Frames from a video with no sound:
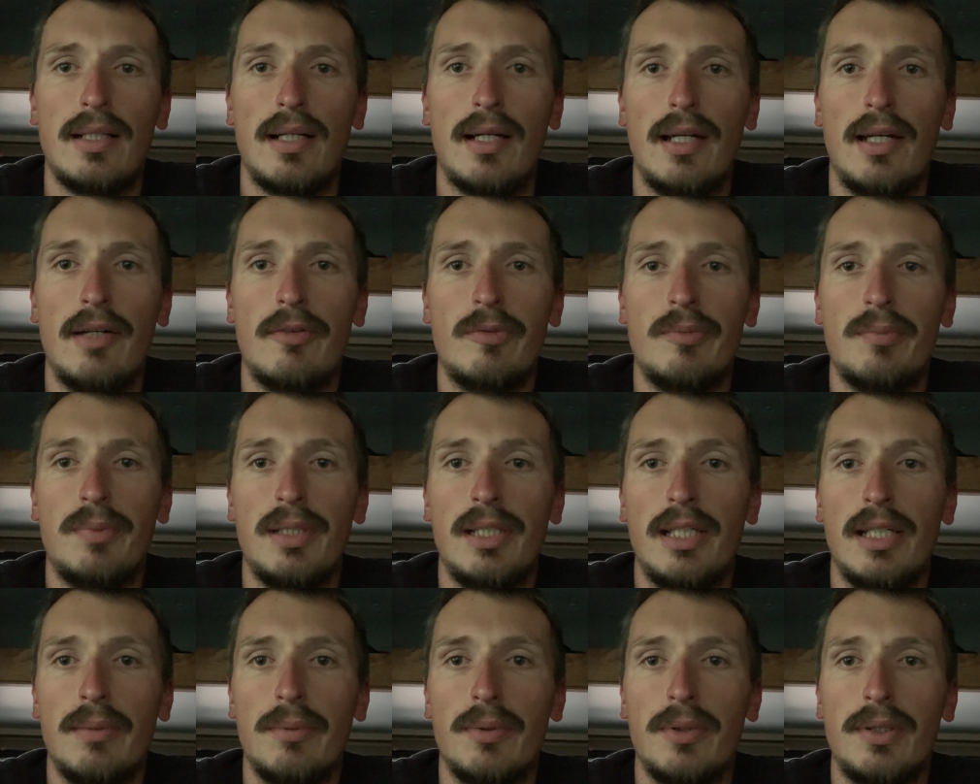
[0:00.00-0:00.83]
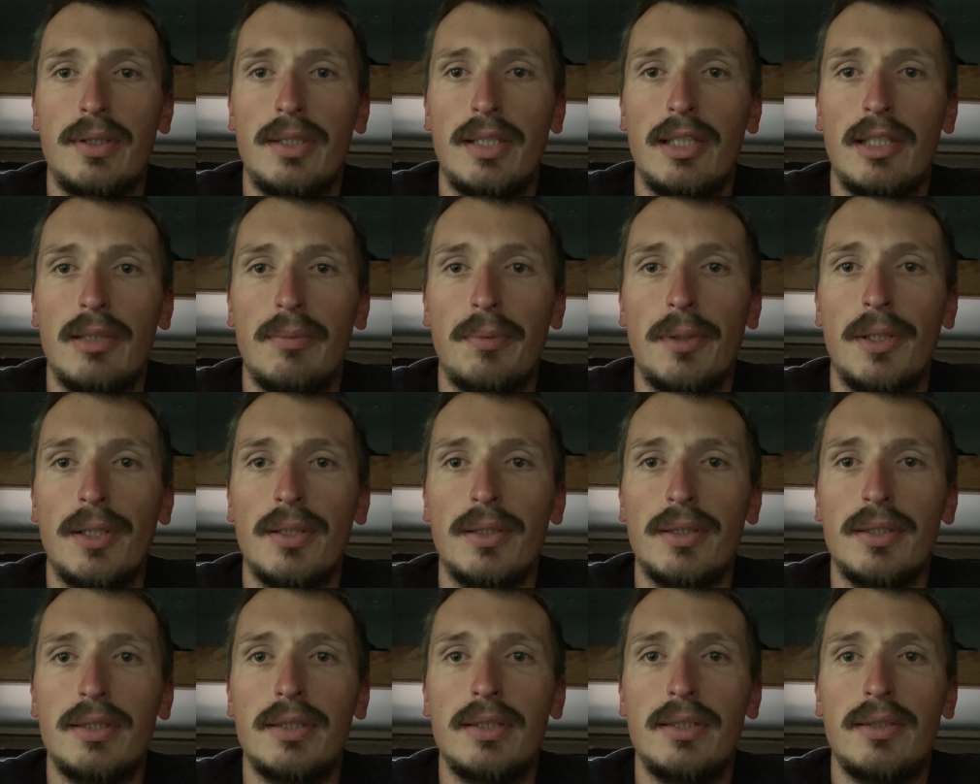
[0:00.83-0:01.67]
haven't been able to get the
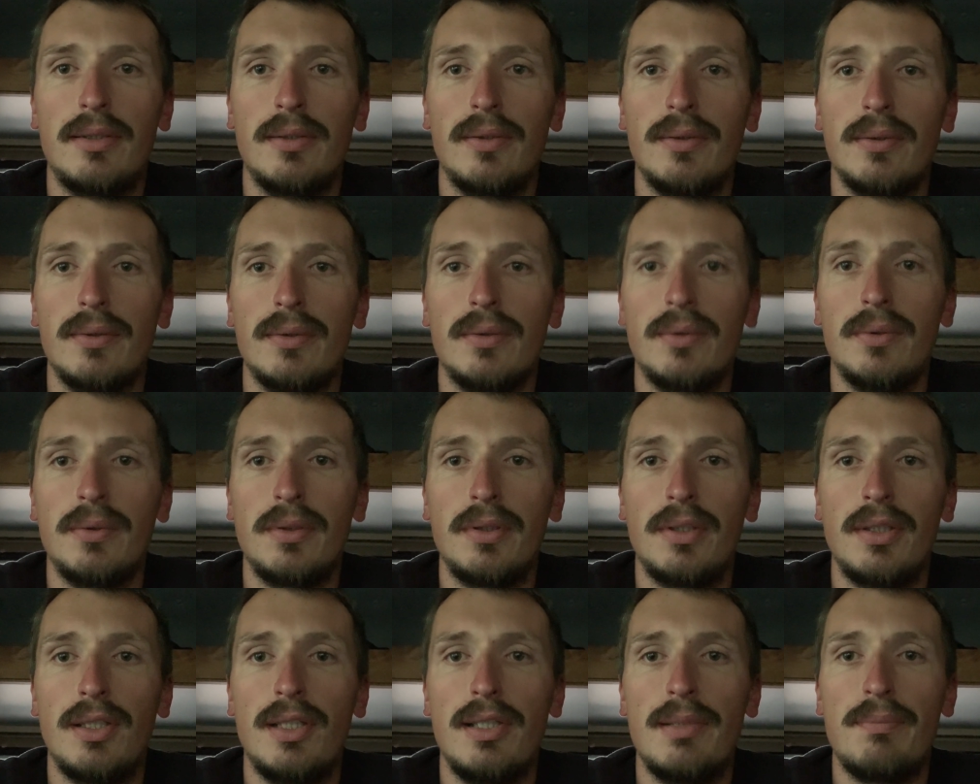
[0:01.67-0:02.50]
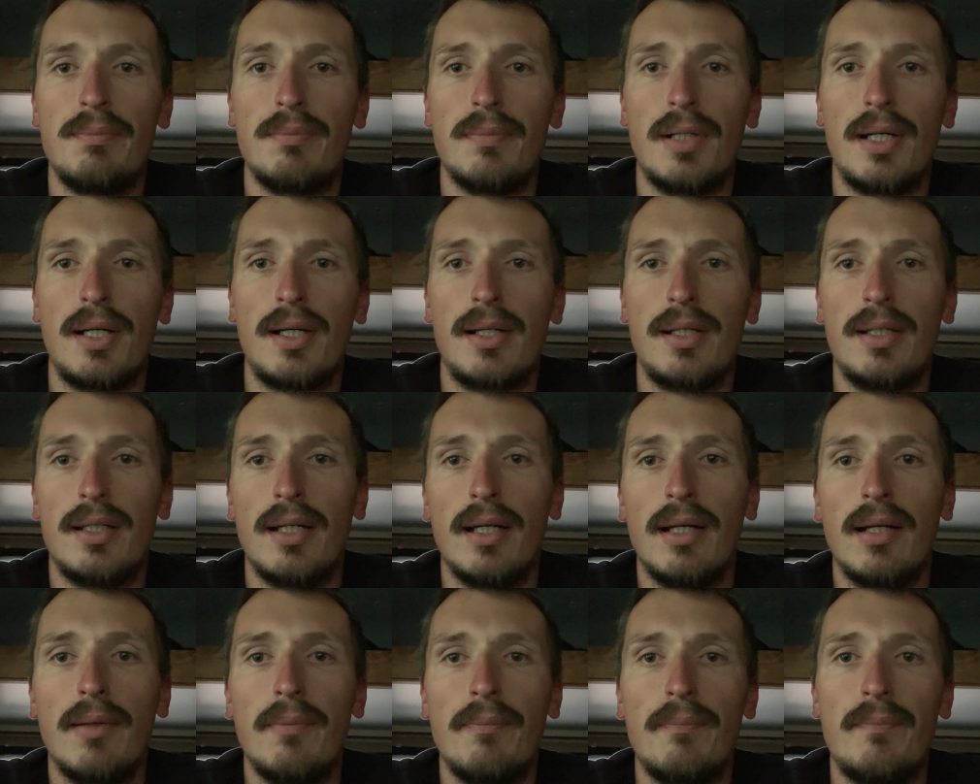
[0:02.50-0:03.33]
parts to keep my
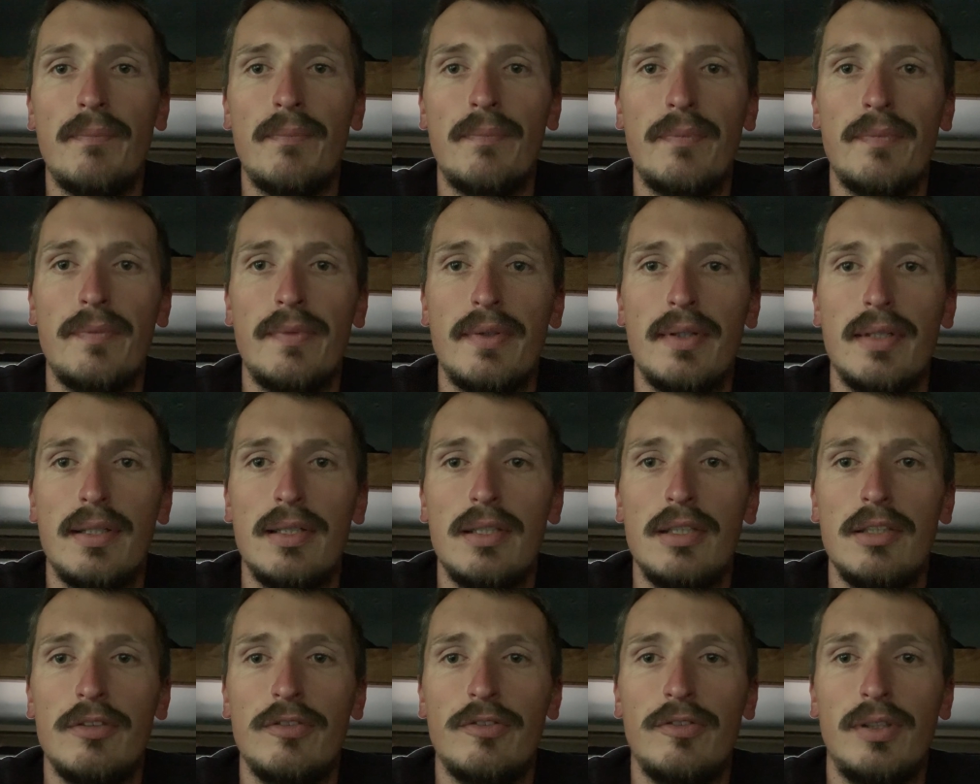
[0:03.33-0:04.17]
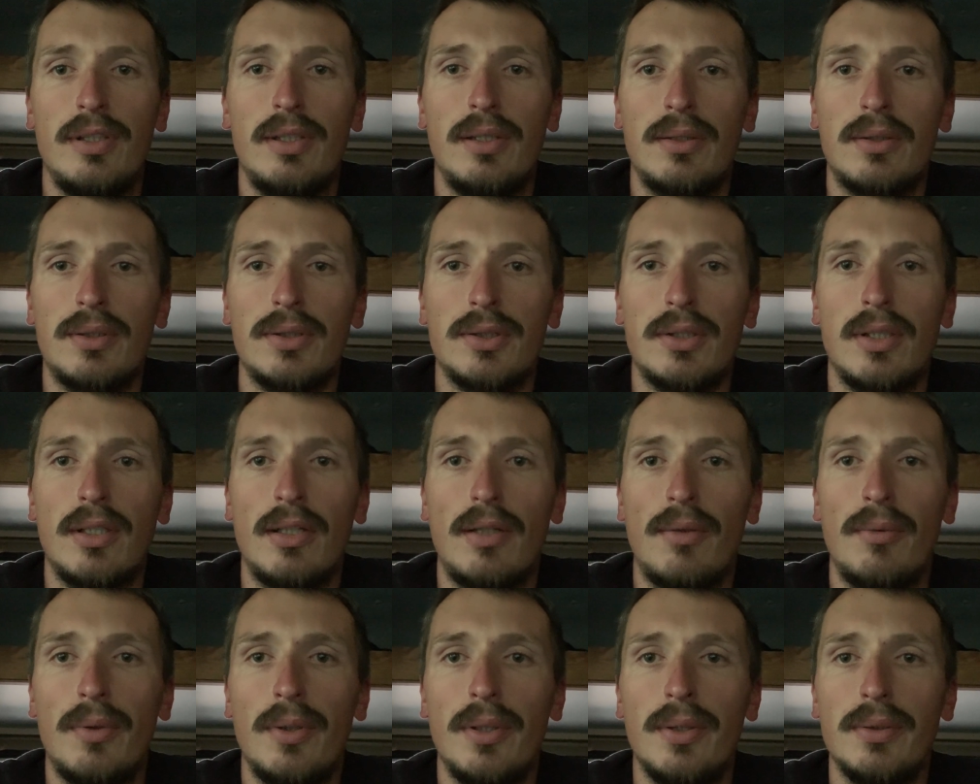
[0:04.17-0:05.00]
vehicles on
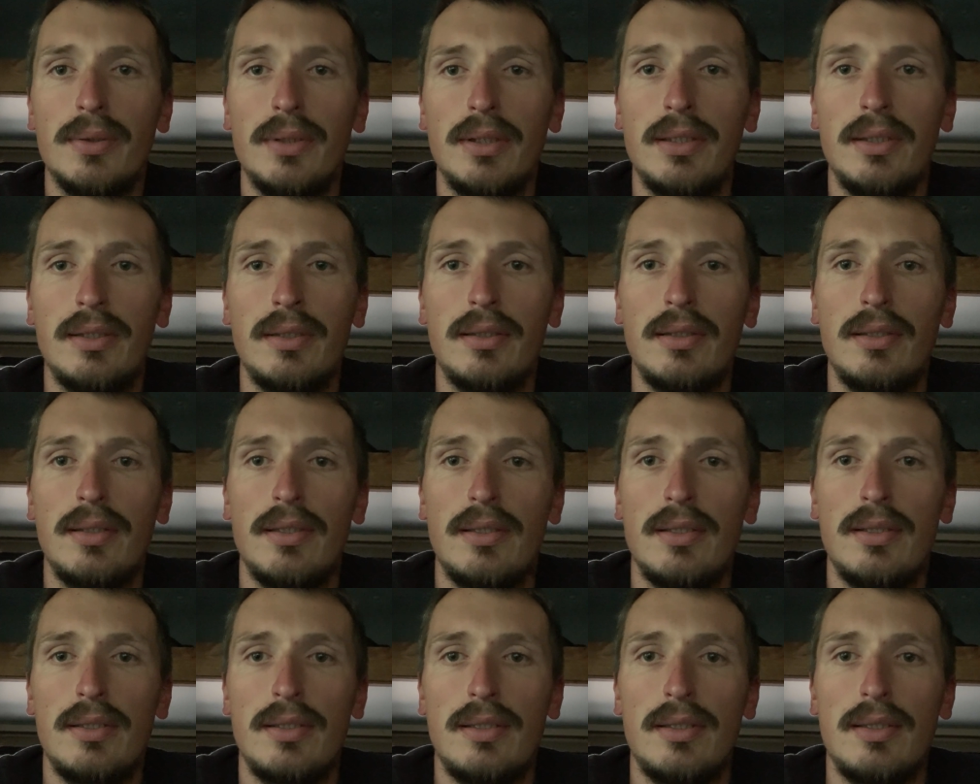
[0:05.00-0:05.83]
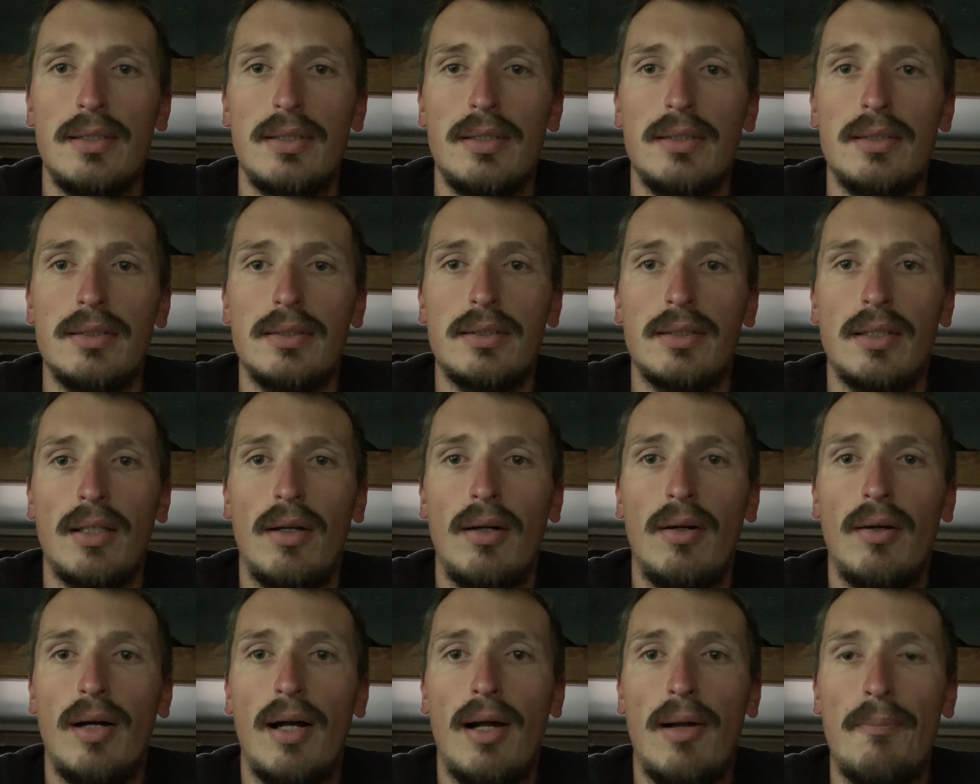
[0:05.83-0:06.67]
the road.
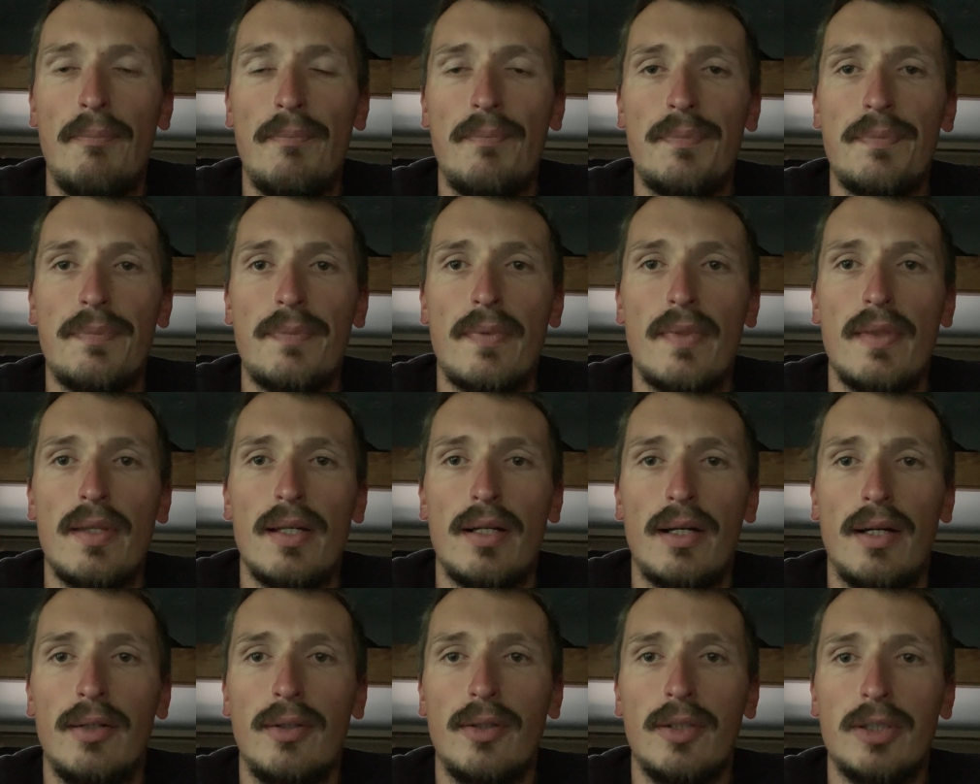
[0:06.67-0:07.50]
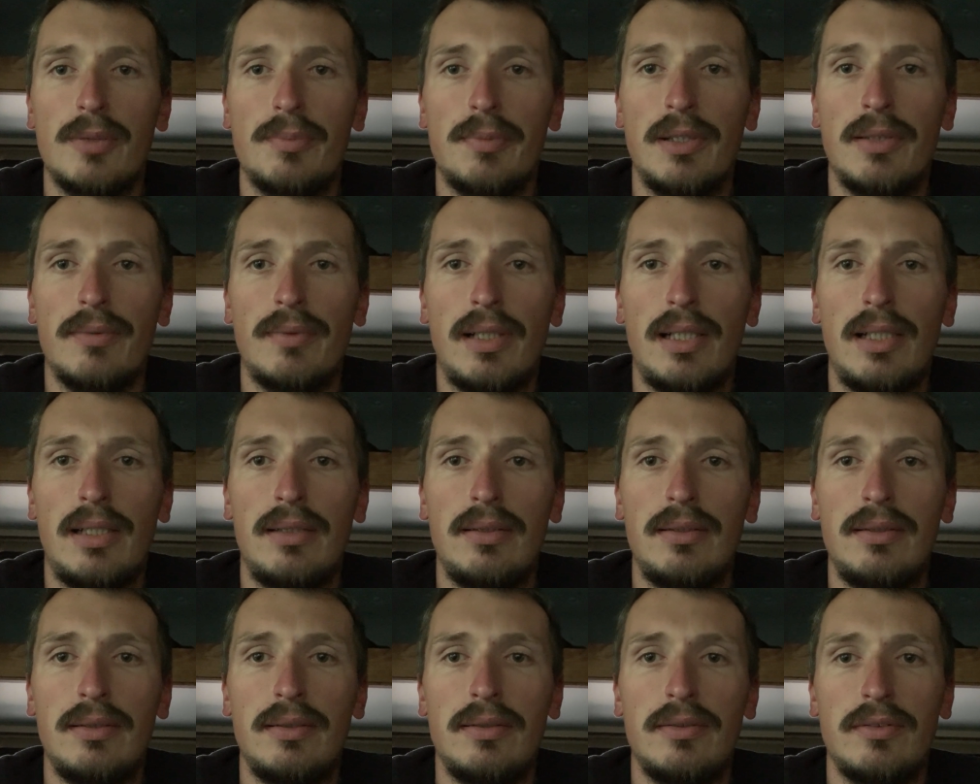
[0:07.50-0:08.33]
So I know it's been a
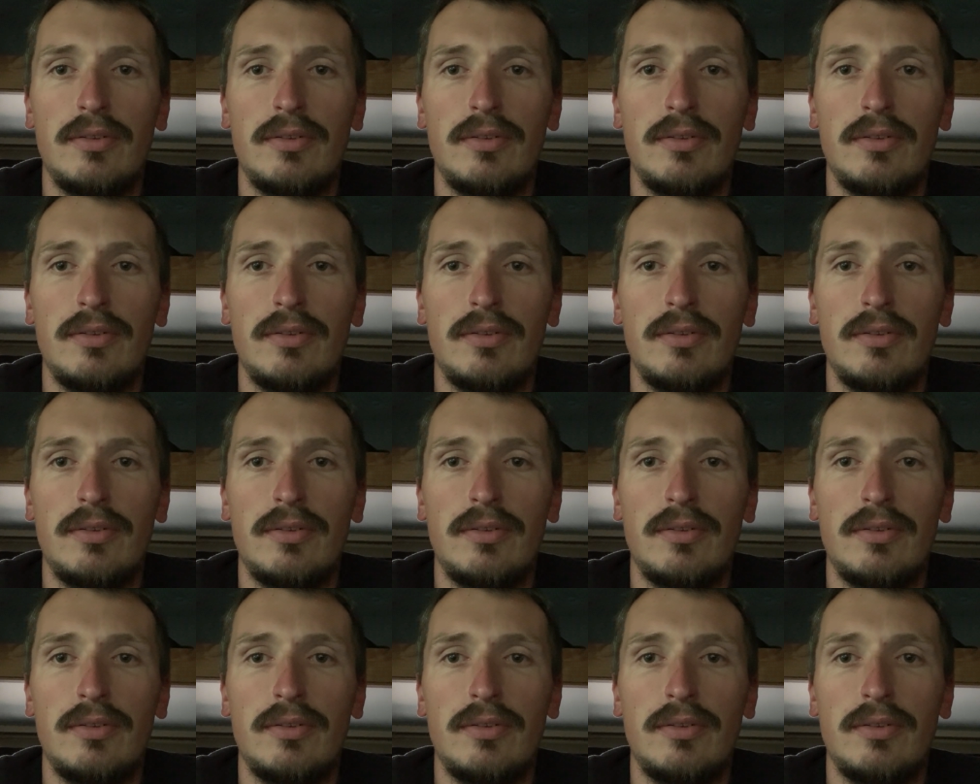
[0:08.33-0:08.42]
while